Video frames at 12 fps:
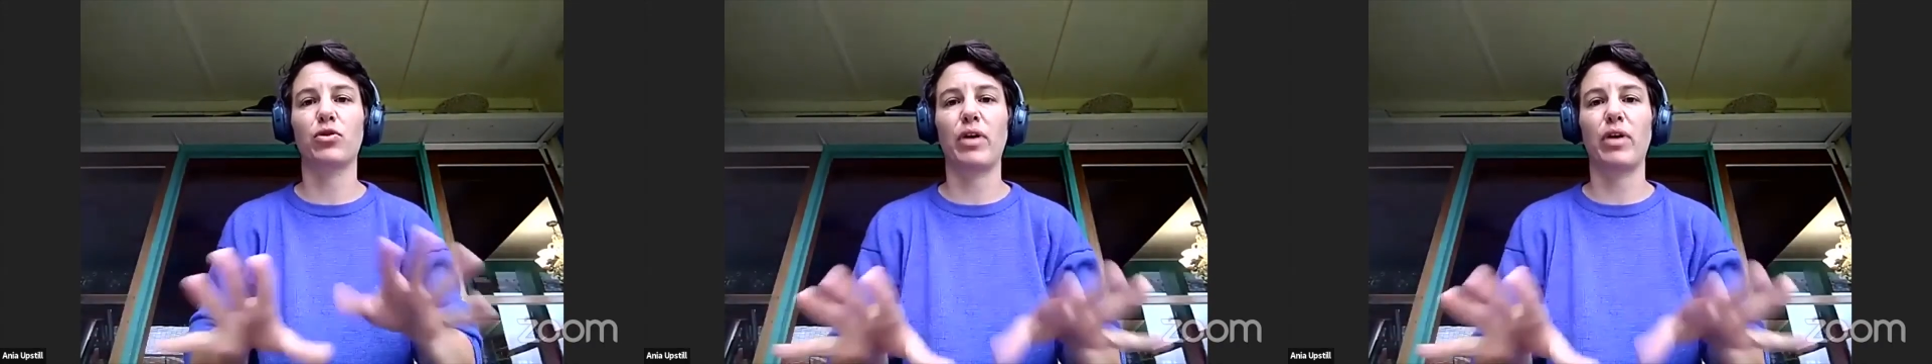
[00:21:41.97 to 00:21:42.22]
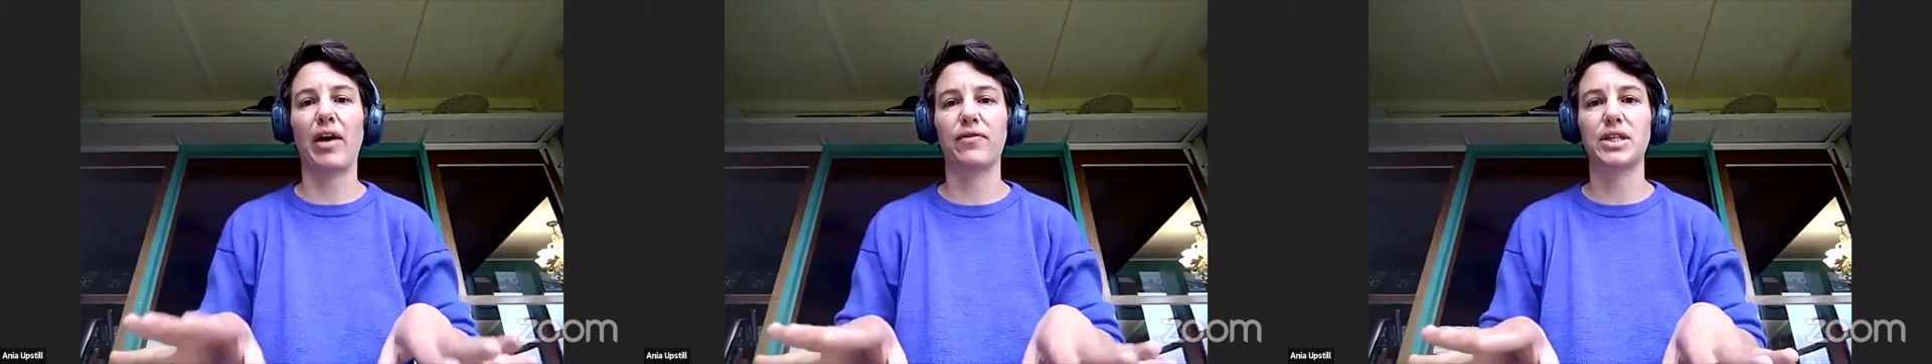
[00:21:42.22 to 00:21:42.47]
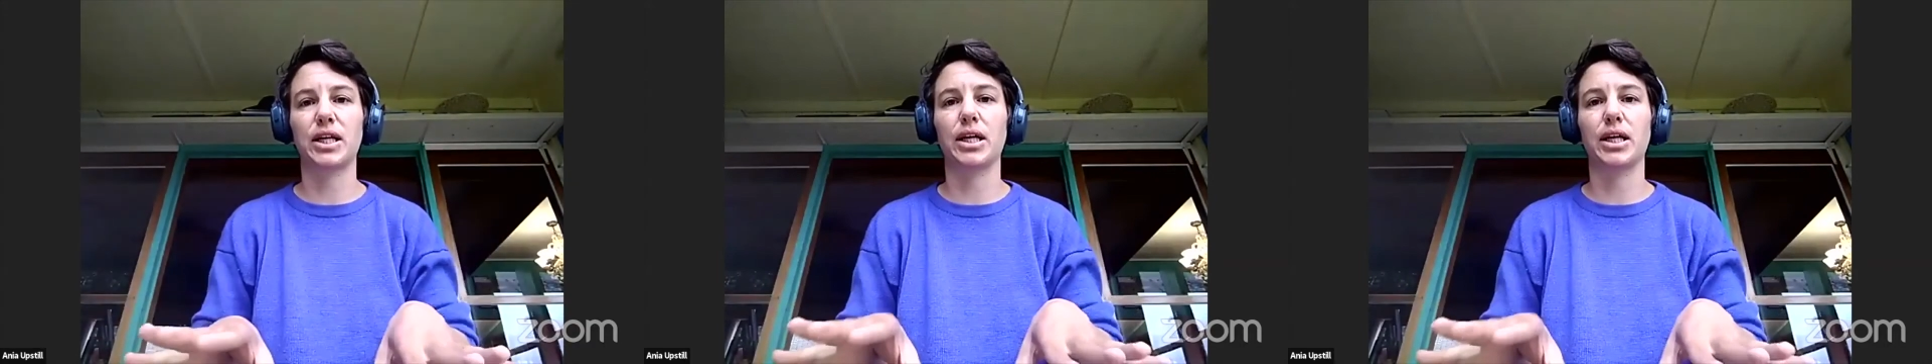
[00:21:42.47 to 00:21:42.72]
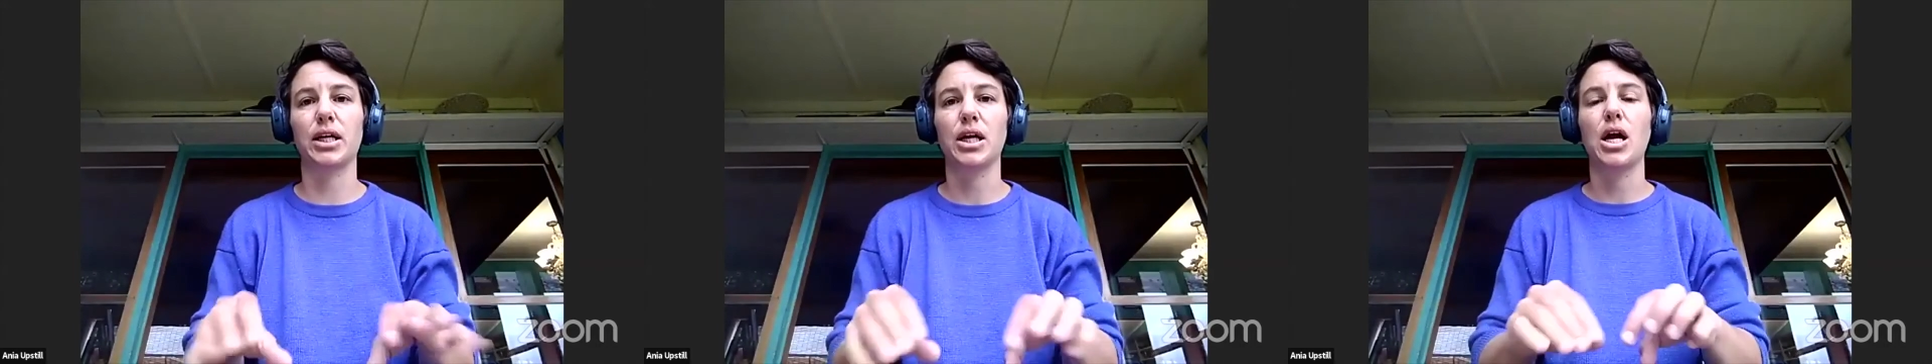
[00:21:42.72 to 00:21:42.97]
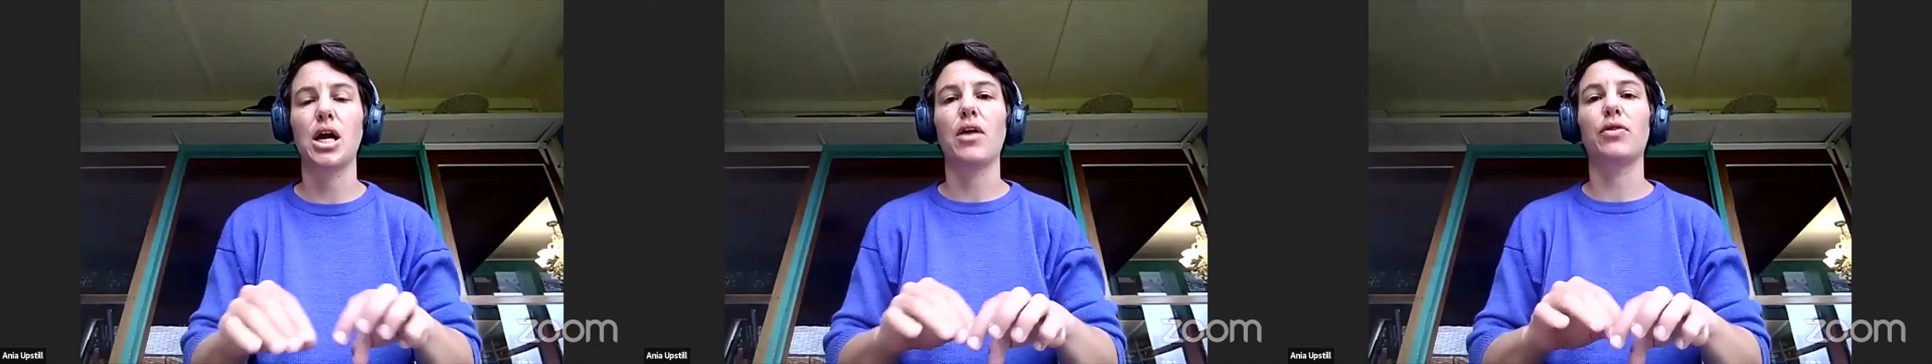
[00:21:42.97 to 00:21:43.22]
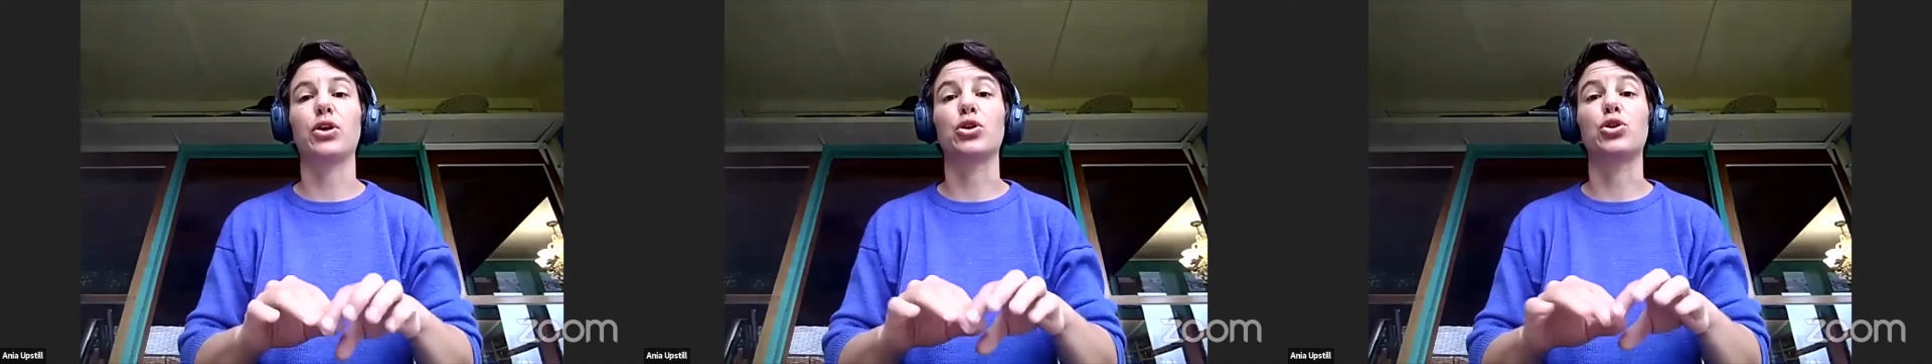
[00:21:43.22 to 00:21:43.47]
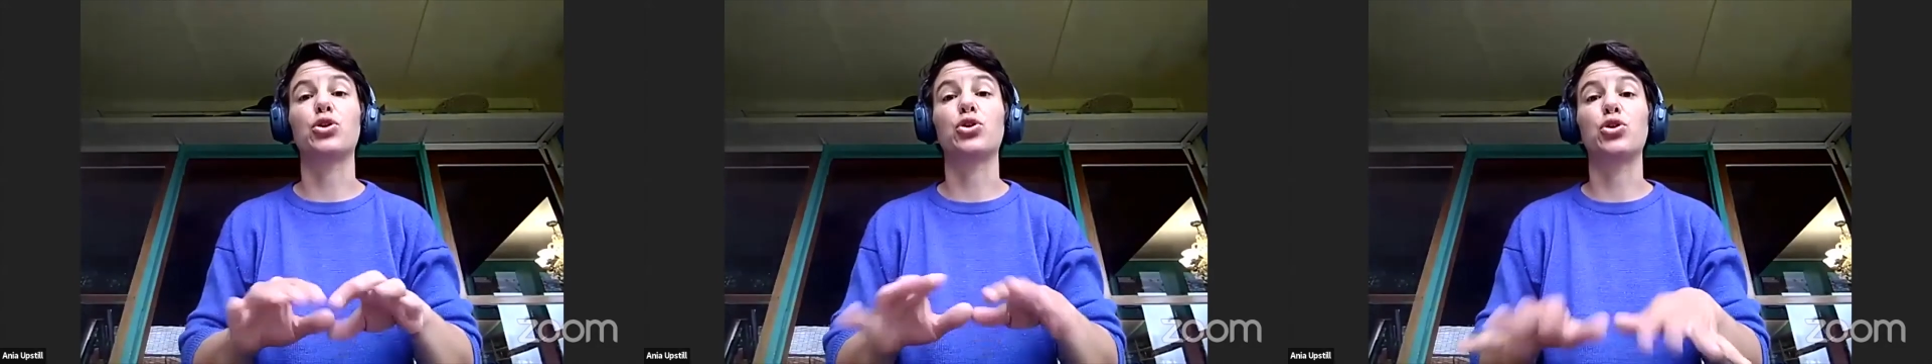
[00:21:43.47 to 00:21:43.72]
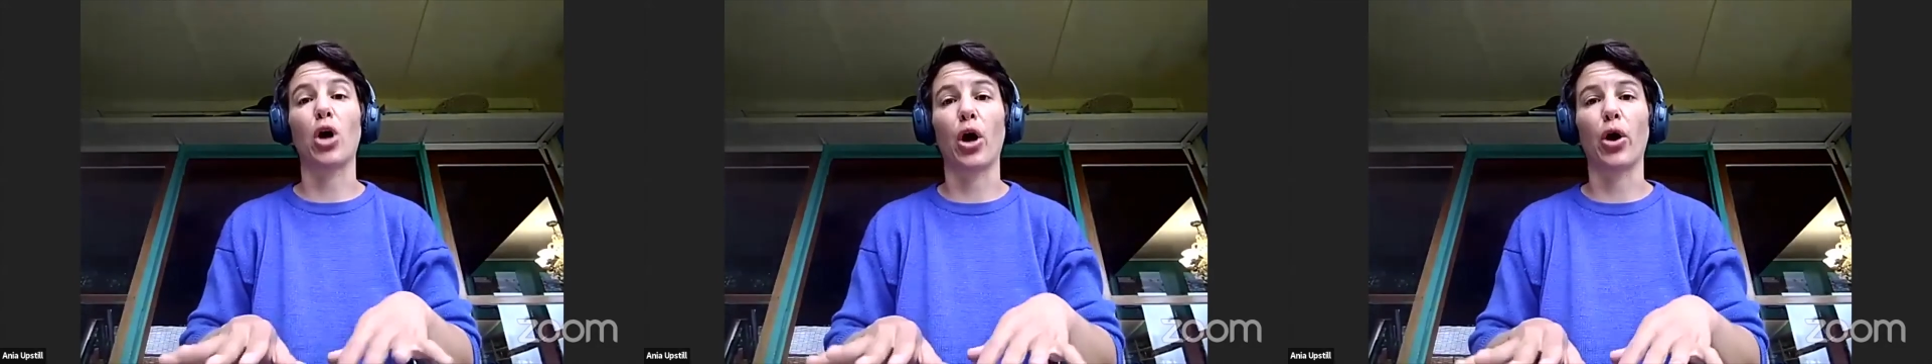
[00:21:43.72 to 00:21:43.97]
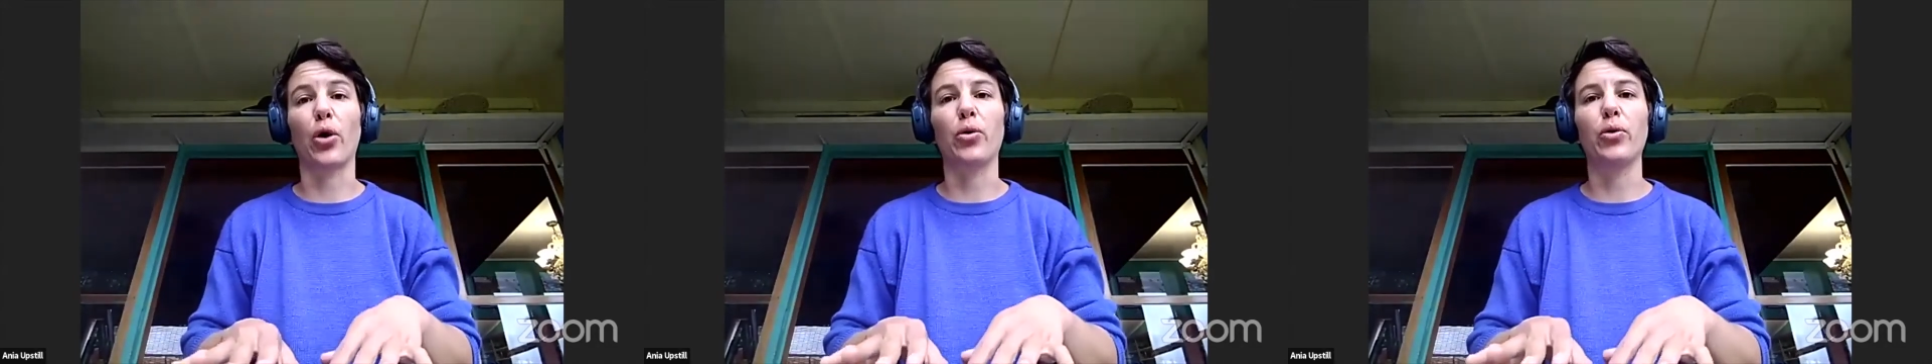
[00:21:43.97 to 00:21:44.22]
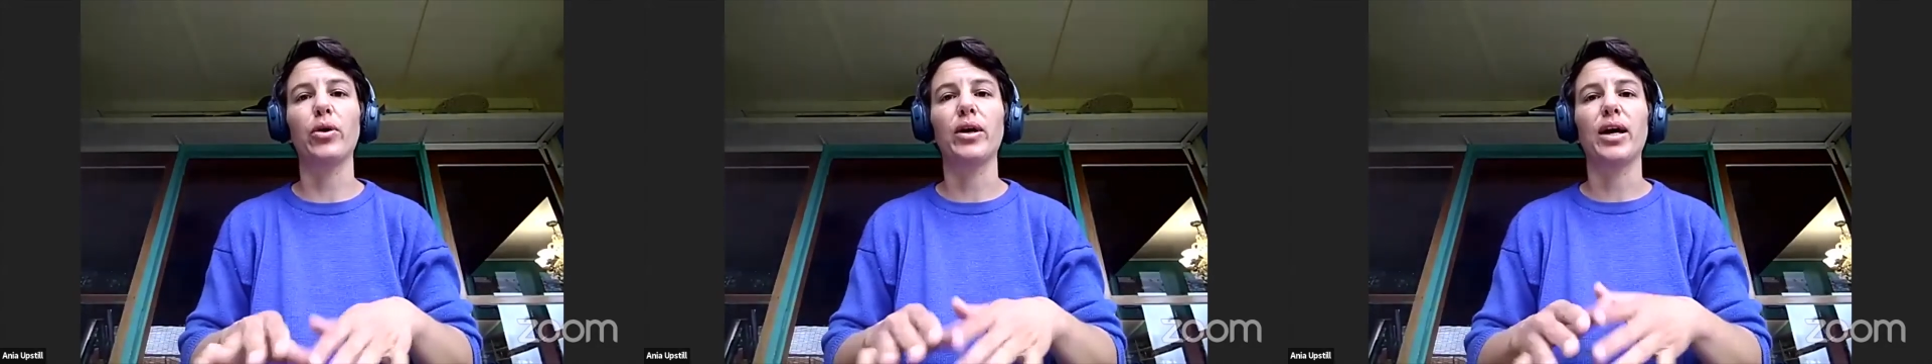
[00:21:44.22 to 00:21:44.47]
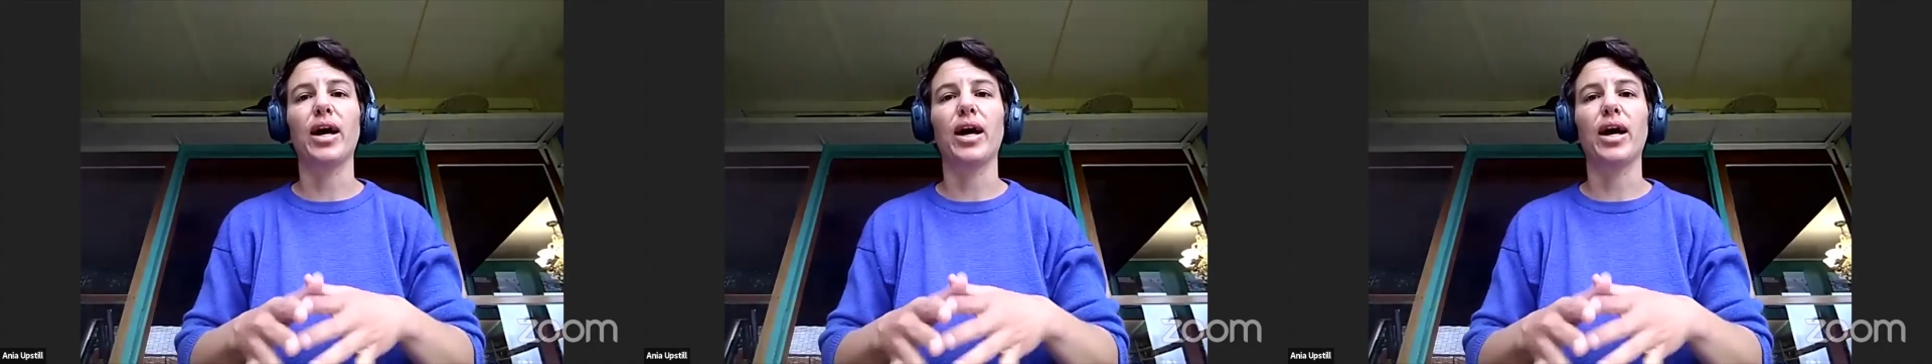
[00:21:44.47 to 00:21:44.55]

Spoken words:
crafting the show.